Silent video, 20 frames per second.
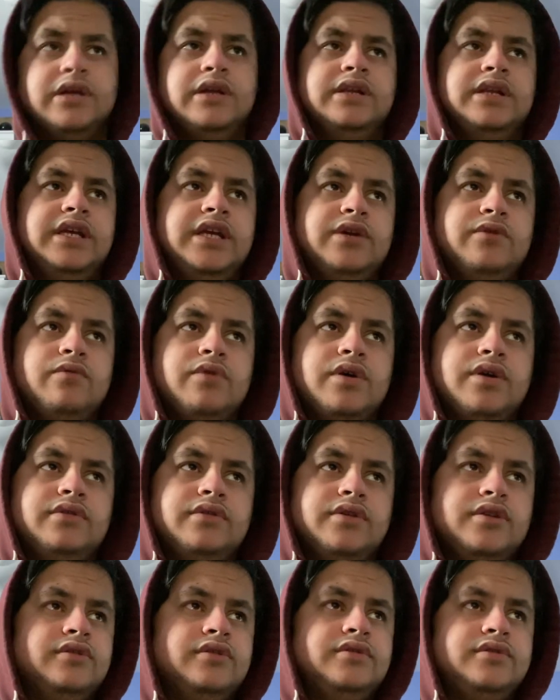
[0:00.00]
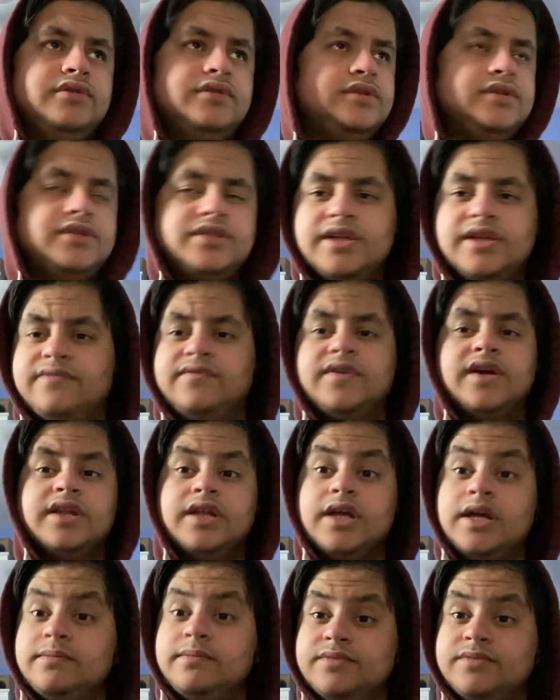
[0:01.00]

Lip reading: League One and stuff like that.